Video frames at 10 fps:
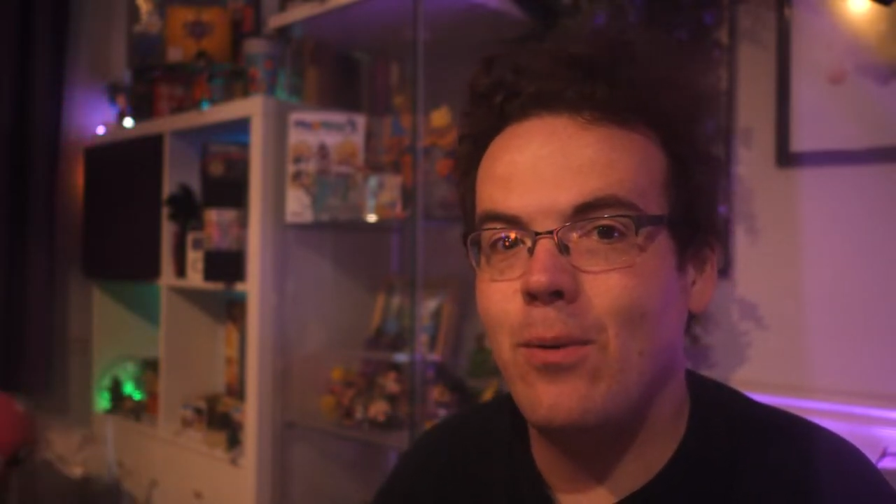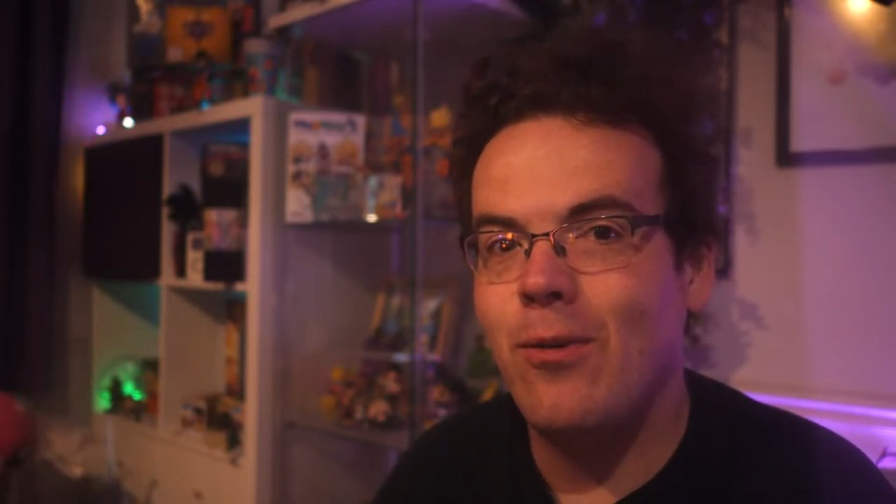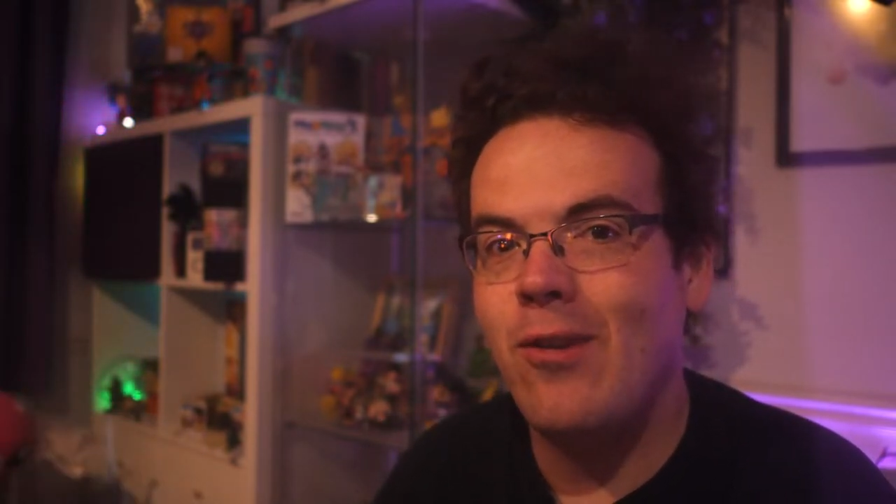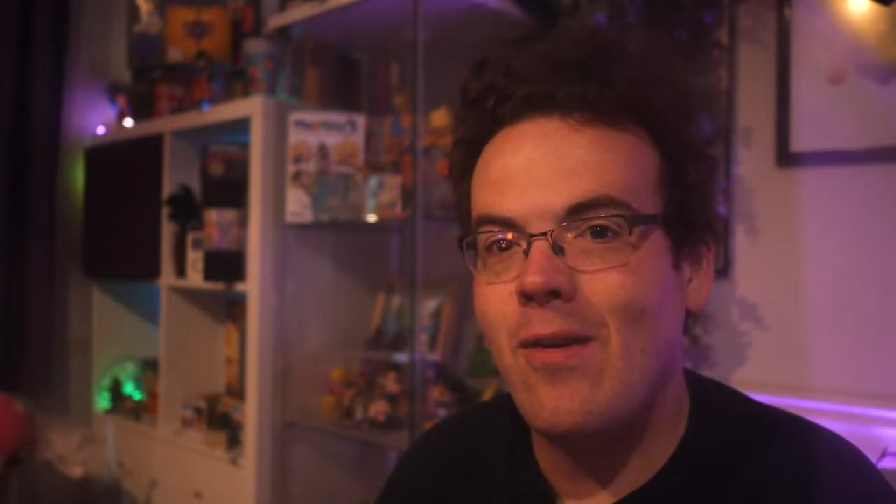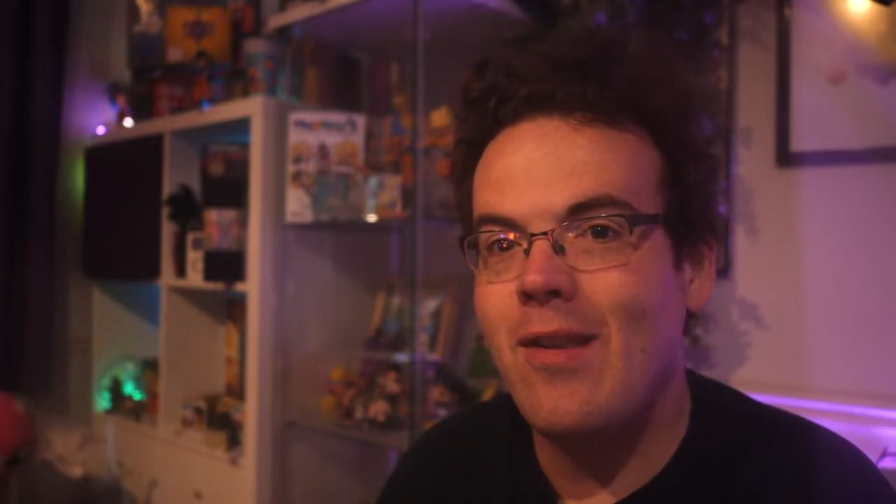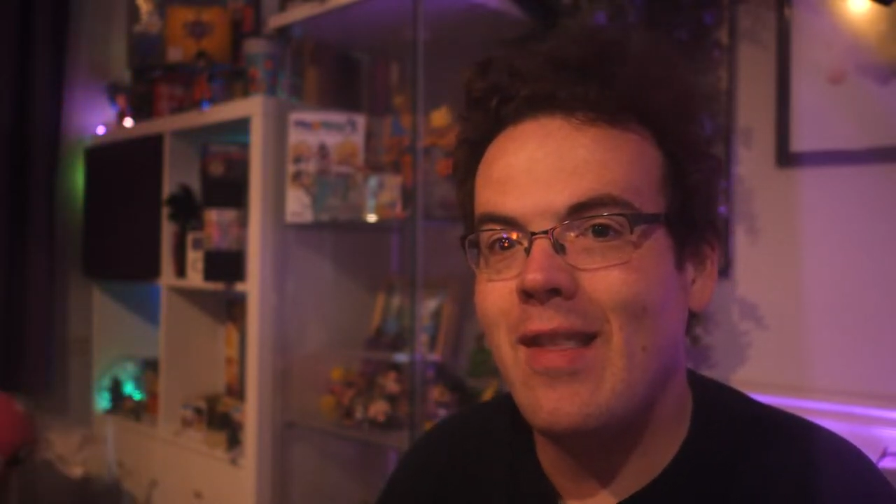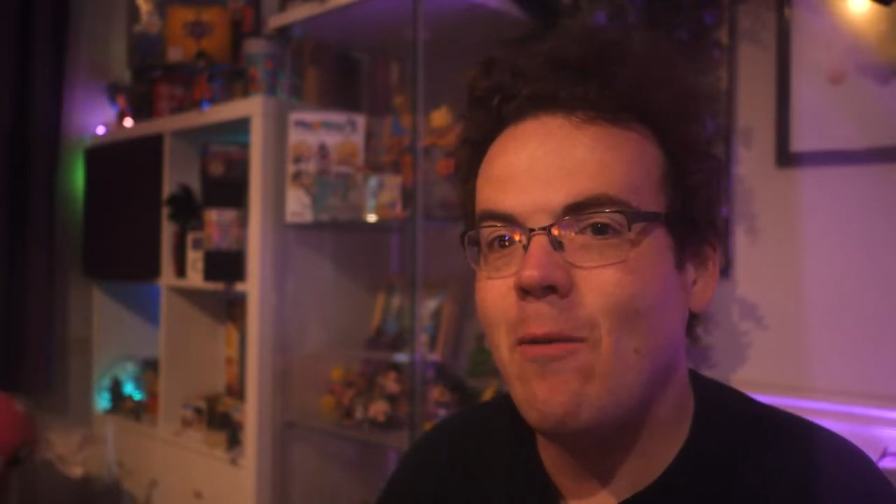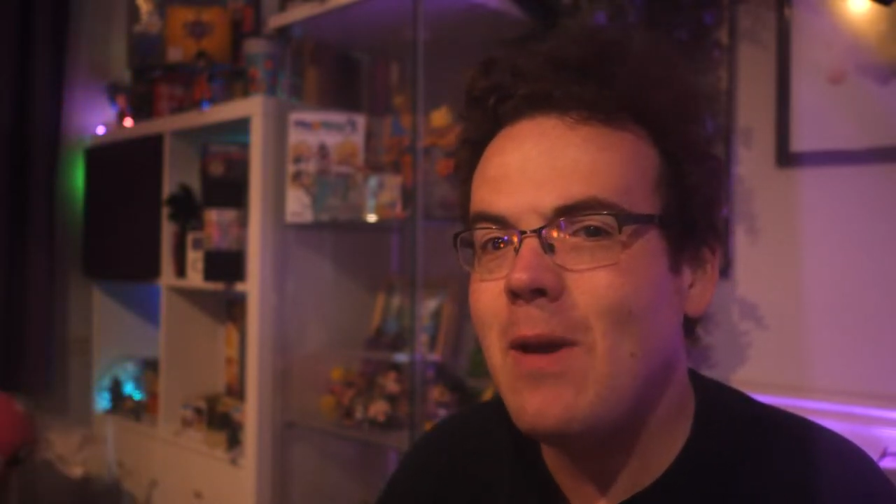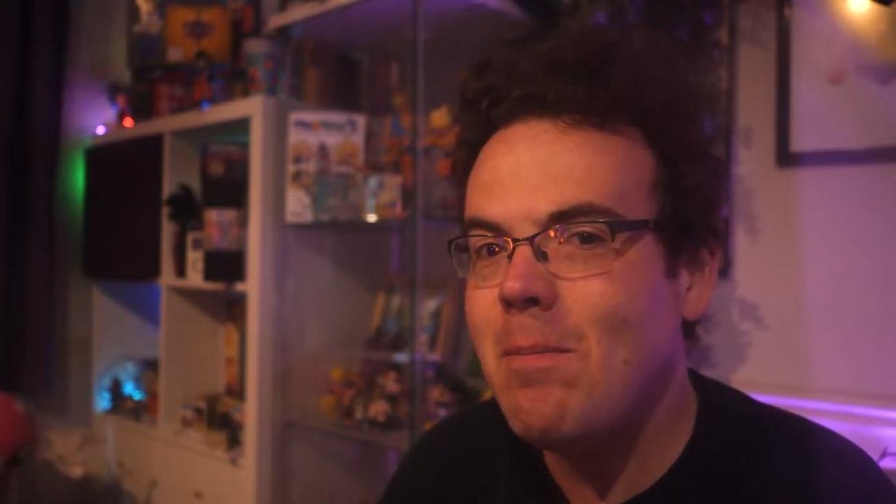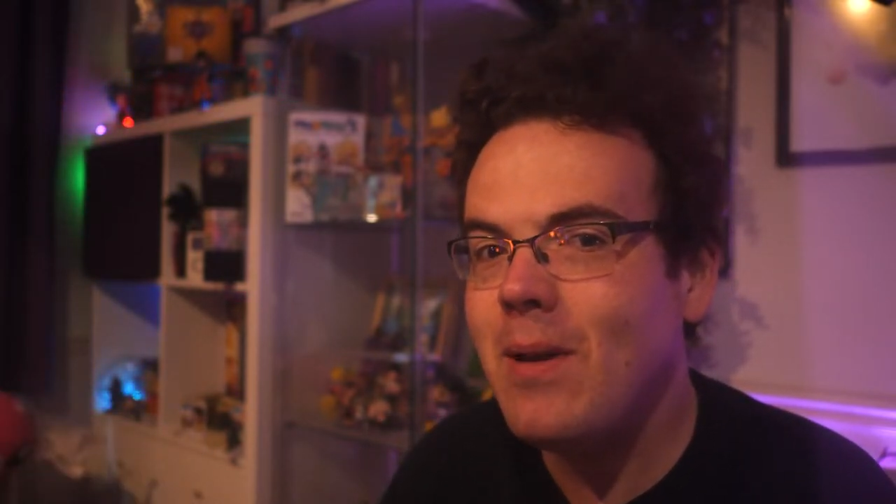Ball series
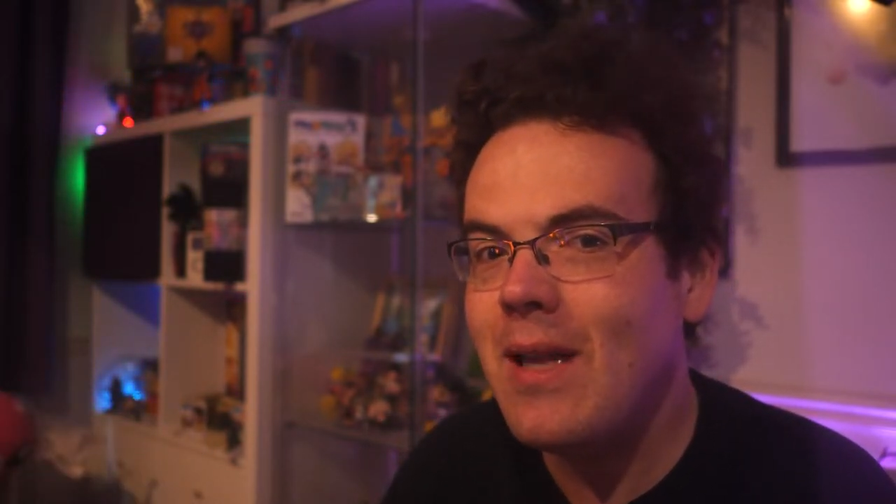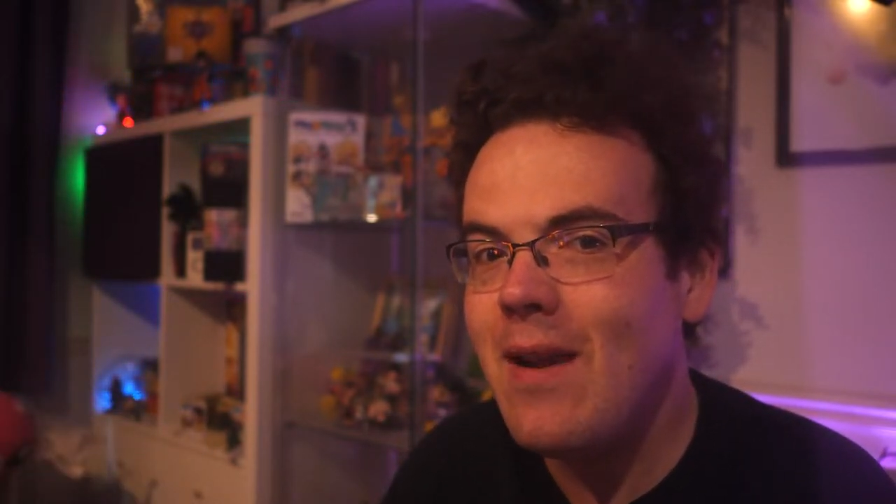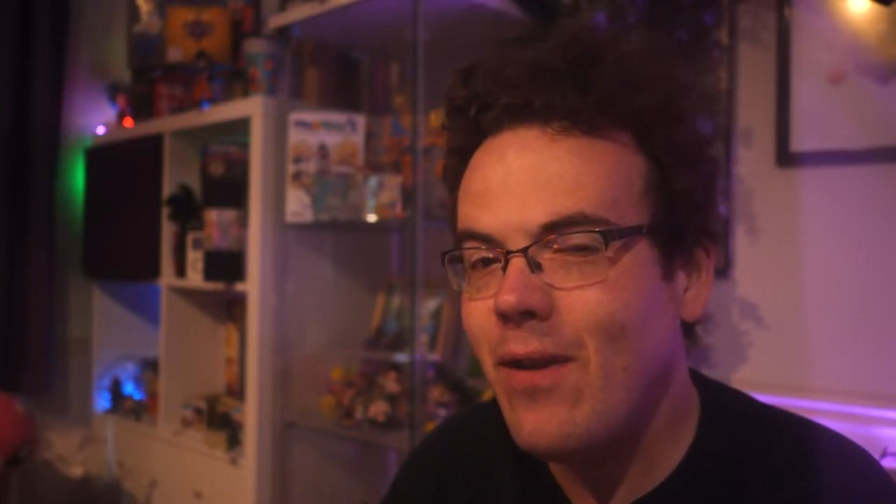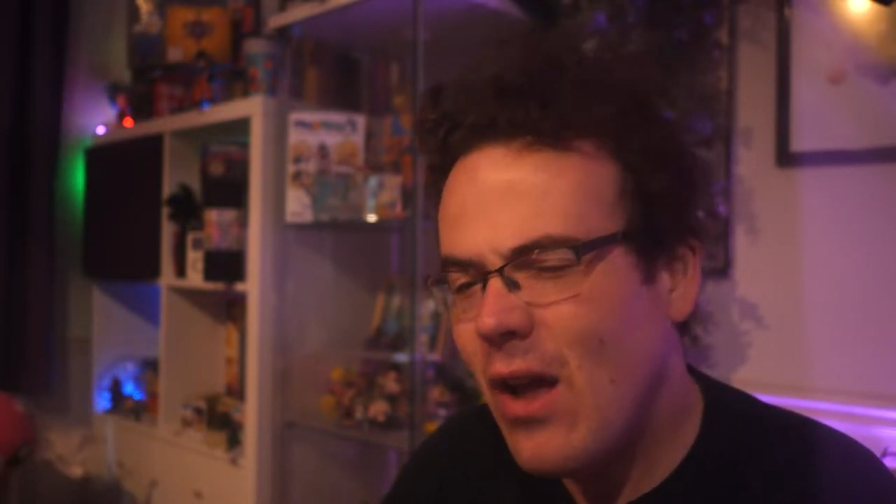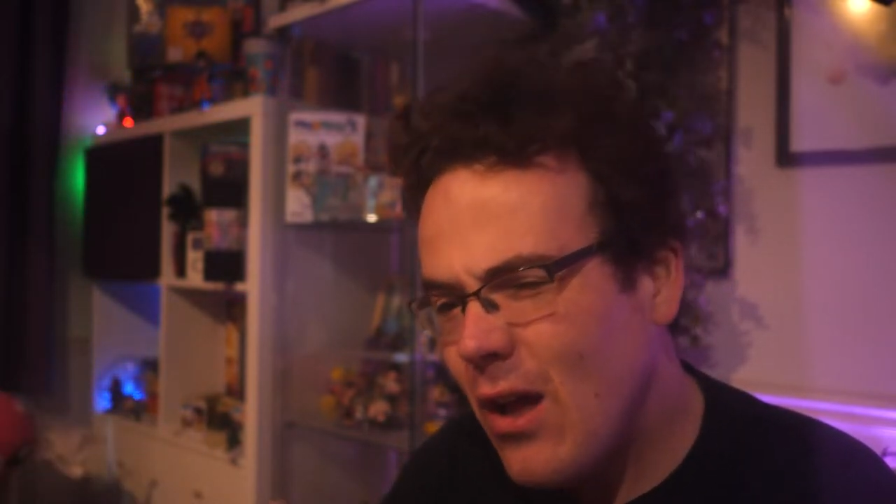that we believe